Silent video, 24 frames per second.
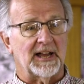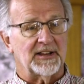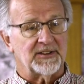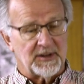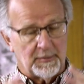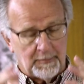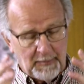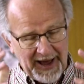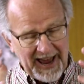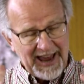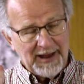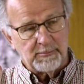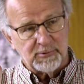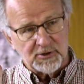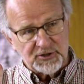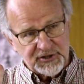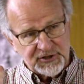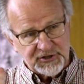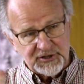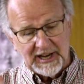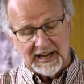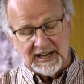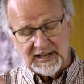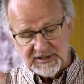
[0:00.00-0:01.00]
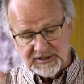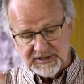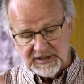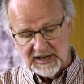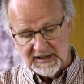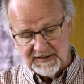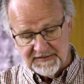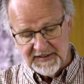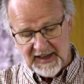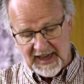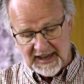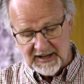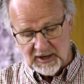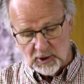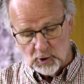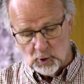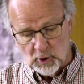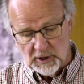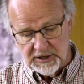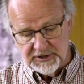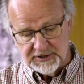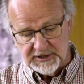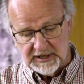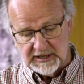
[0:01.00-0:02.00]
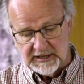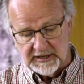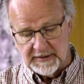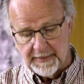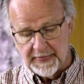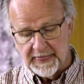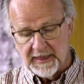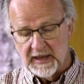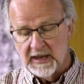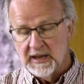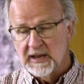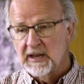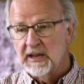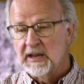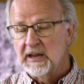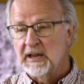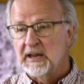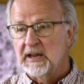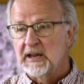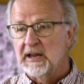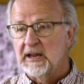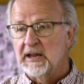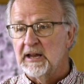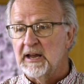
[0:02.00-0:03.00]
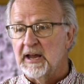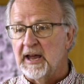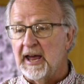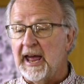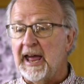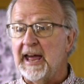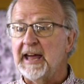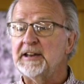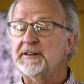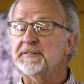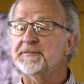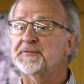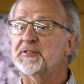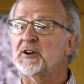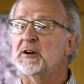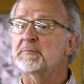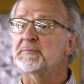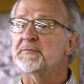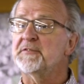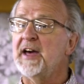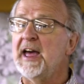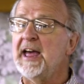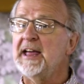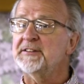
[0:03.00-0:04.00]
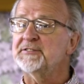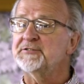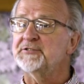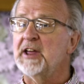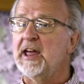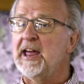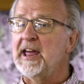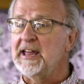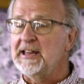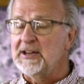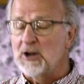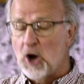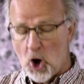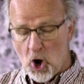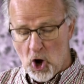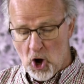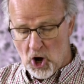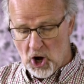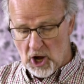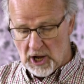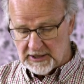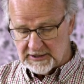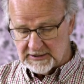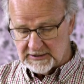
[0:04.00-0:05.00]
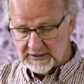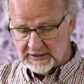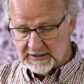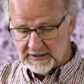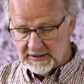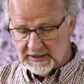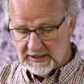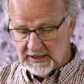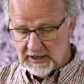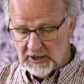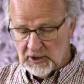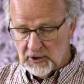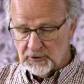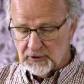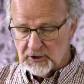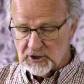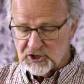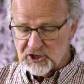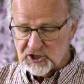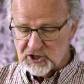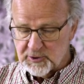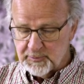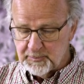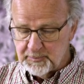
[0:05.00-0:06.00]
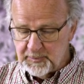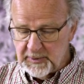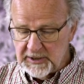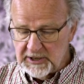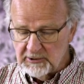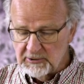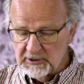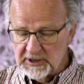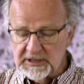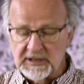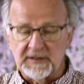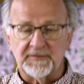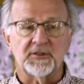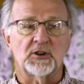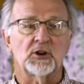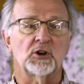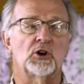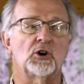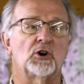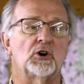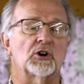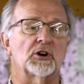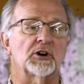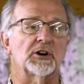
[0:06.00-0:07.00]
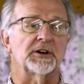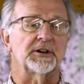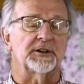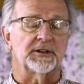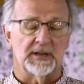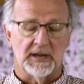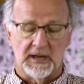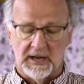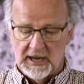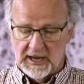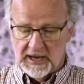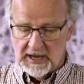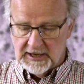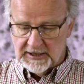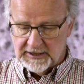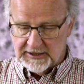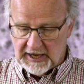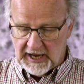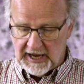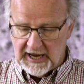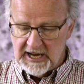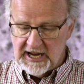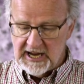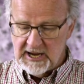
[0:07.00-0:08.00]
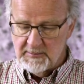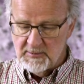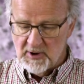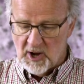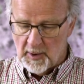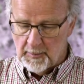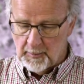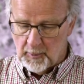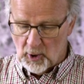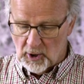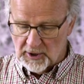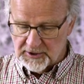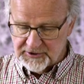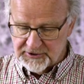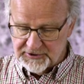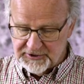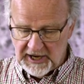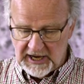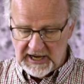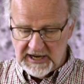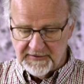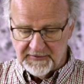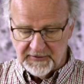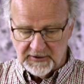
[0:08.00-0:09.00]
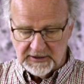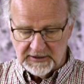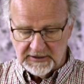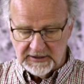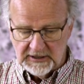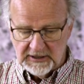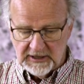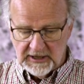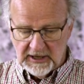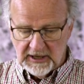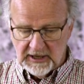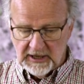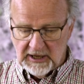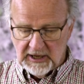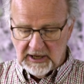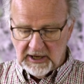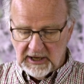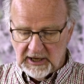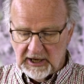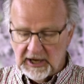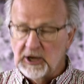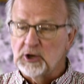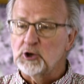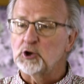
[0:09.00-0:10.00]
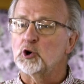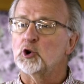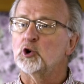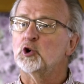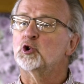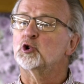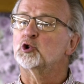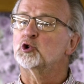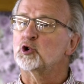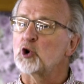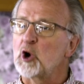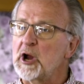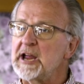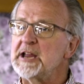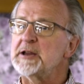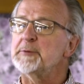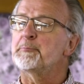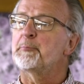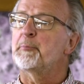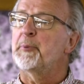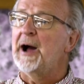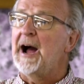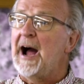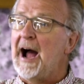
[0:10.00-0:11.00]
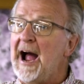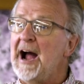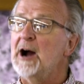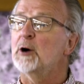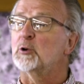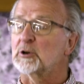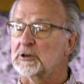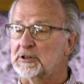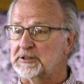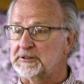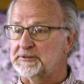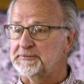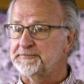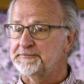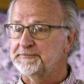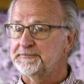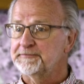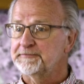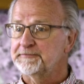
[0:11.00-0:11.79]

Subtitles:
And the Bible says of that anointing, and from that day on, the Spirit of the Lord came upon David in great power.